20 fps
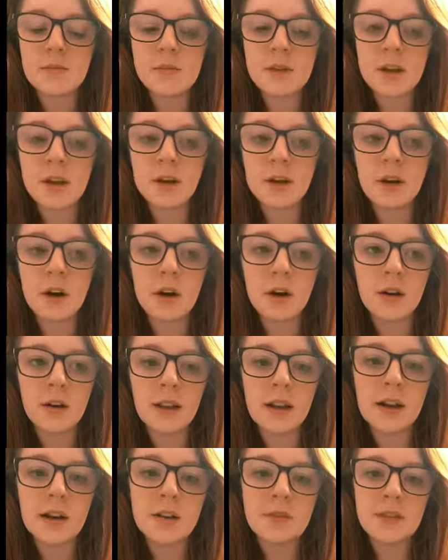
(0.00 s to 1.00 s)
There are a
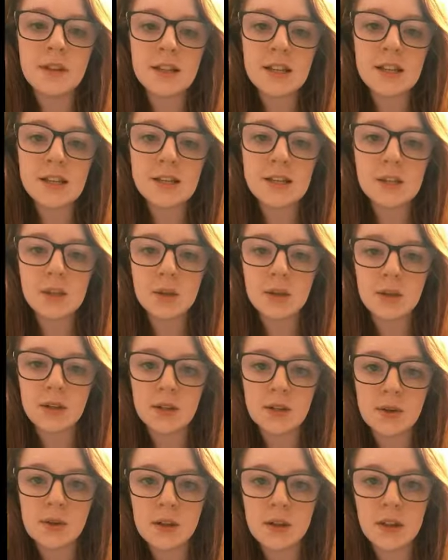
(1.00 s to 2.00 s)
lot of different things that you can
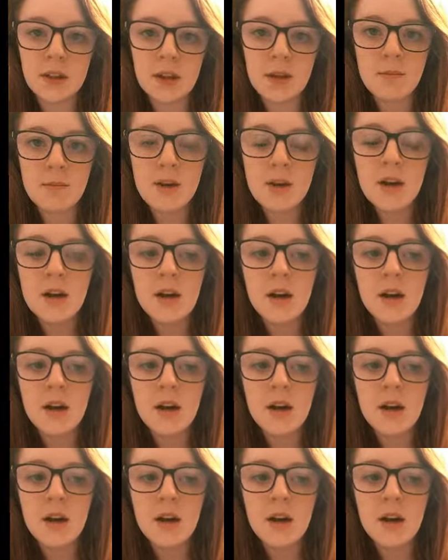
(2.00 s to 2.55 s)
do with them